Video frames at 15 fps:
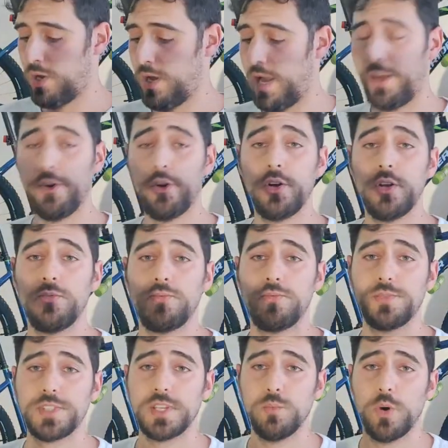I don't know
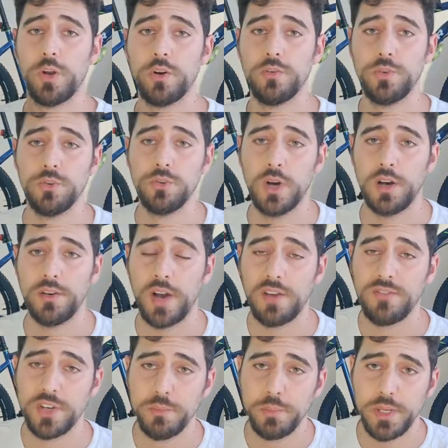if someone of you have
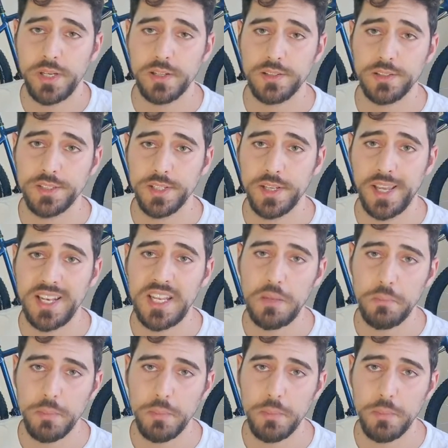ever built an